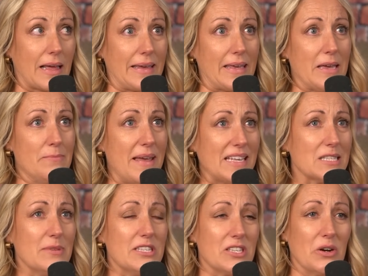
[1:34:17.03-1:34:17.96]
like it
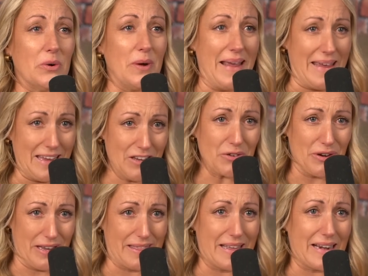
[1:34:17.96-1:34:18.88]
makes me so
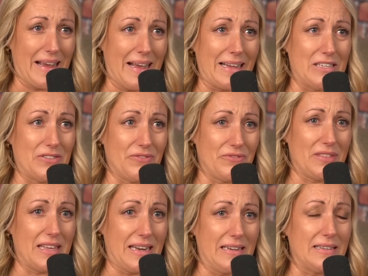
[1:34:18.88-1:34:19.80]
angry that I had to
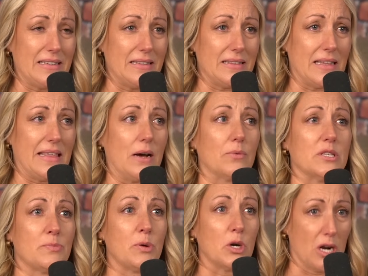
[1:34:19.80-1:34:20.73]
that that
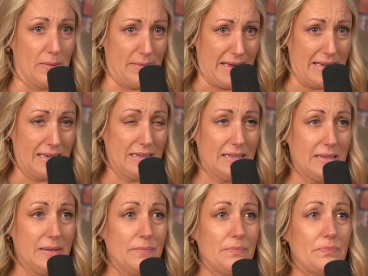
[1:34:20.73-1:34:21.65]
that was put on me.
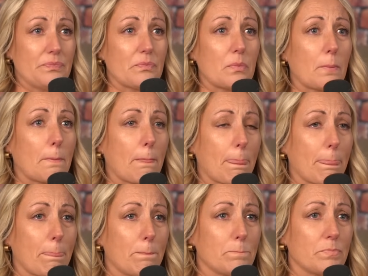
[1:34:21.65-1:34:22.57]
Yeah.
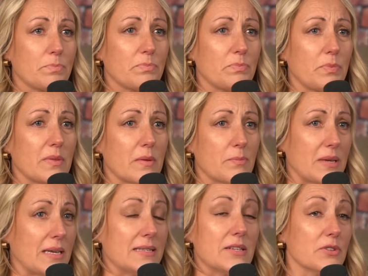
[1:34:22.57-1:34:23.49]

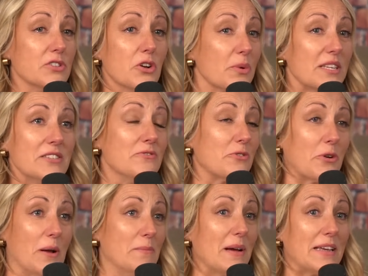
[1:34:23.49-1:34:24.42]
Because there was no reason
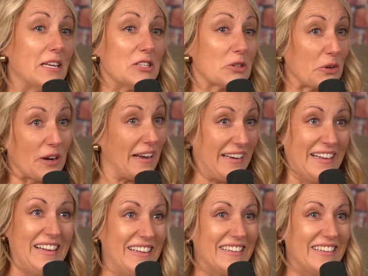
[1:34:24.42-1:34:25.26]
for it. My kids are great.